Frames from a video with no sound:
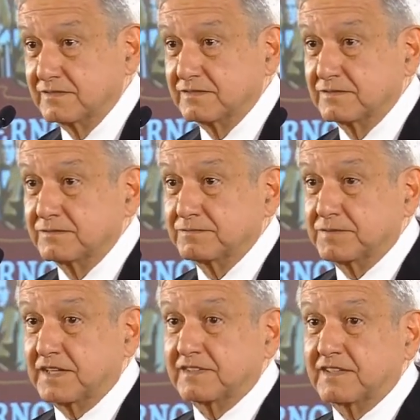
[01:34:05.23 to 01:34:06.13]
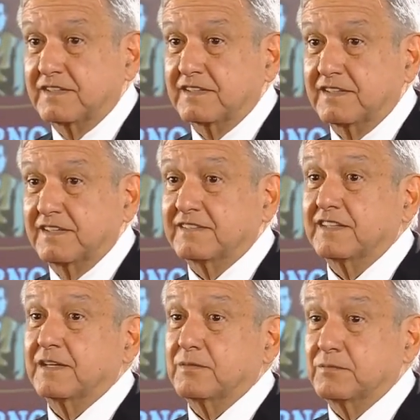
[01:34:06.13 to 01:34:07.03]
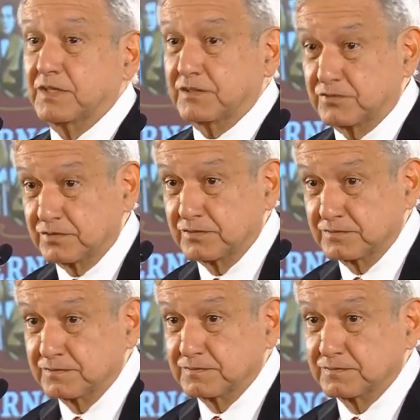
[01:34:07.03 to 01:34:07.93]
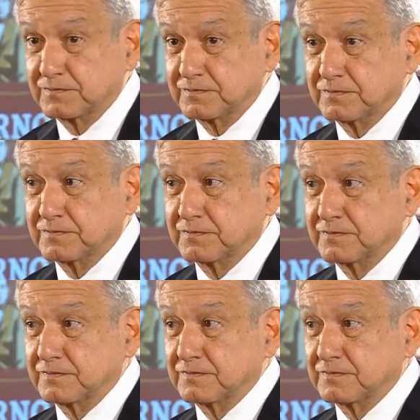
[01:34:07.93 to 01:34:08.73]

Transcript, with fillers: to have moral authority to make this call